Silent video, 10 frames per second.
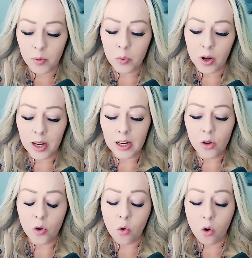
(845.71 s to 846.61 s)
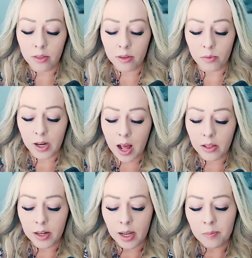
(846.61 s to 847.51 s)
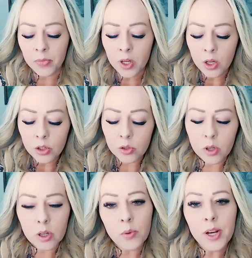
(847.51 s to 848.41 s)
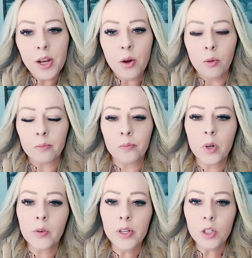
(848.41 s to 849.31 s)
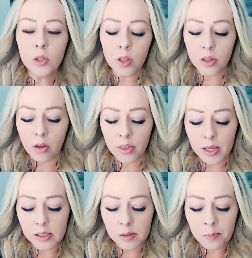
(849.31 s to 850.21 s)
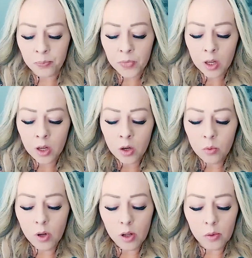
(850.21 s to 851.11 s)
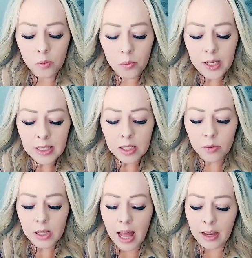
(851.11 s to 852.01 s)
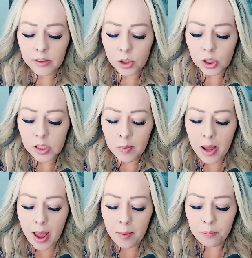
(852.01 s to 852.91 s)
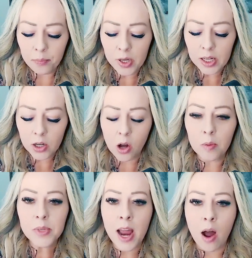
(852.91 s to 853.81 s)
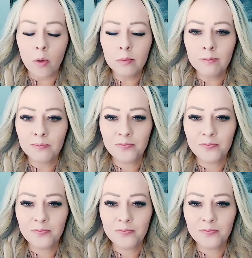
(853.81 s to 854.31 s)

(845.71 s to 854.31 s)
We want to ignore the reality. So what can we do? What can we do with all this? Well, we need to relax just a bit. We need to calm down.